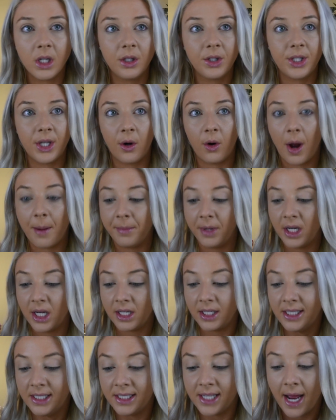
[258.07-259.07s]
So I'm
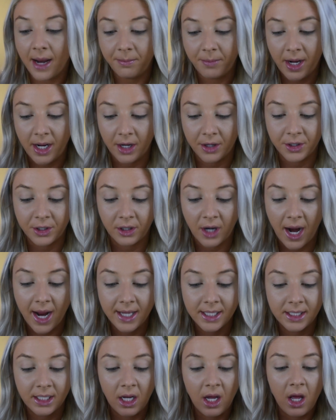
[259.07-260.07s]
gonna set my under
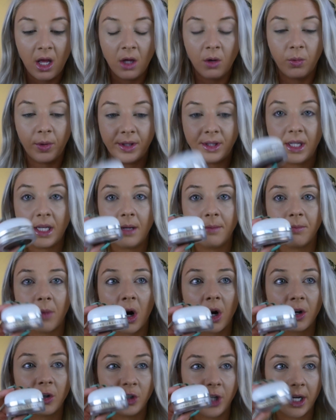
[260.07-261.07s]
eyes with the
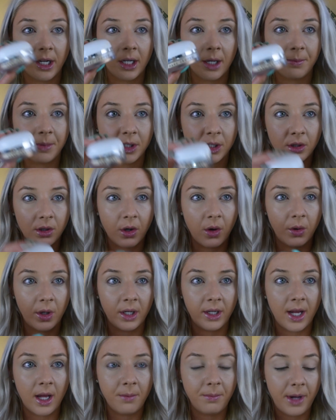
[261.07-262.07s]
Marc Jacobs
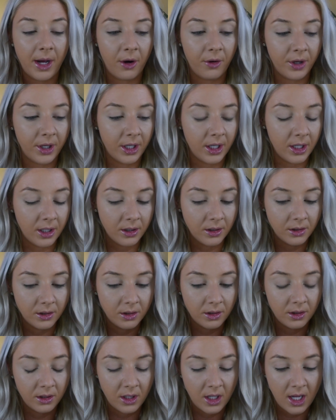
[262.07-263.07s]
coconut powder.
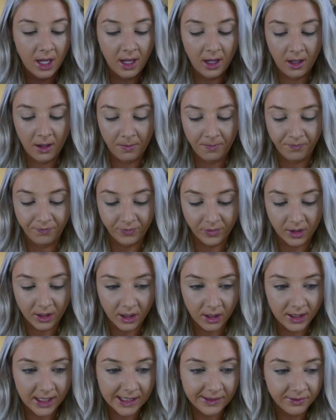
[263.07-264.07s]

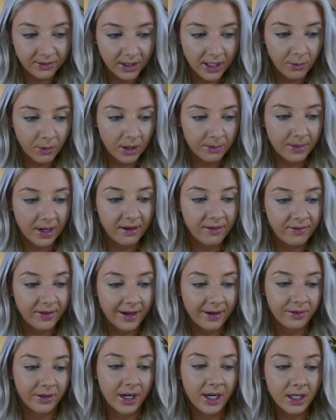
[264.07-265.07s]
Definitely one of my
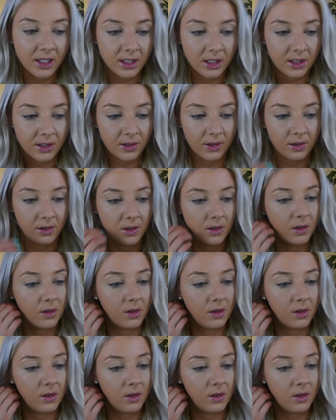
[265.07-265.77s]
favorites.